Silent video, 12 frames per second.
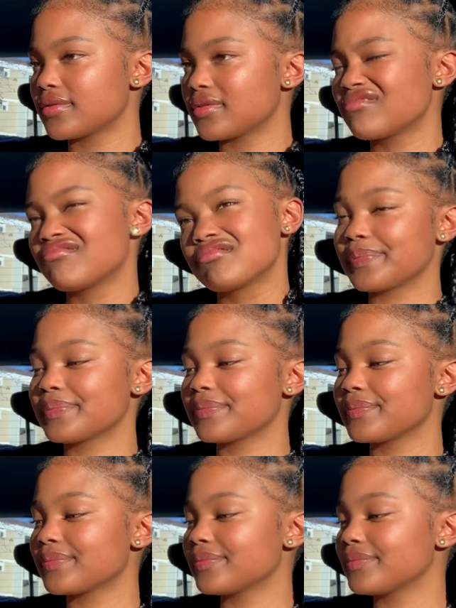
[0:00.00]

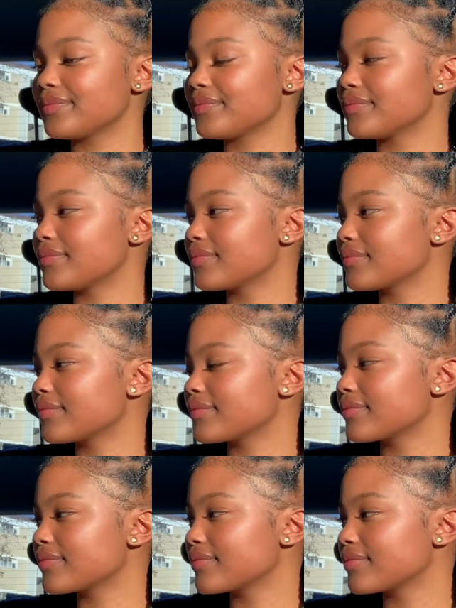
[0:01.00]

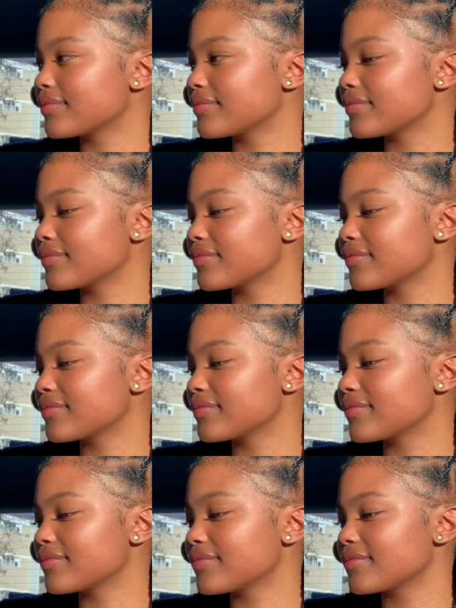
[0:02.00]

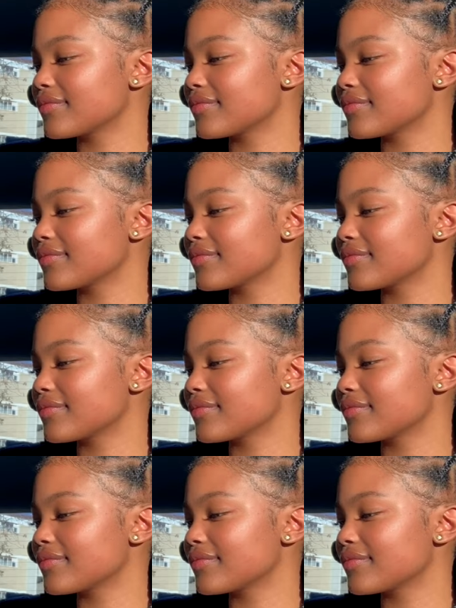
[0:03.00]
This person isn't speaking.